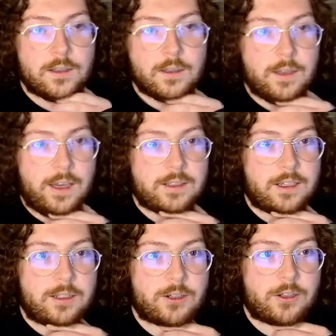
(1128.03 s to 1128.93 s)
Yeah,
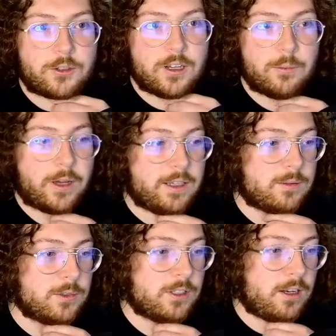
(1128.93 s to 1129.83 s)
Sage, are you trying to buy
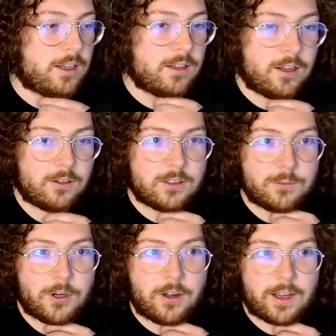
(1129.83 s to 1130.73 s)
some Sonic and Knuckles,
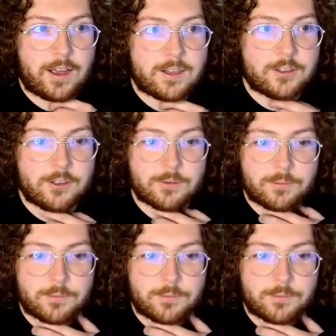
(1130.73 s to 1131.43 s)
bro? I got you.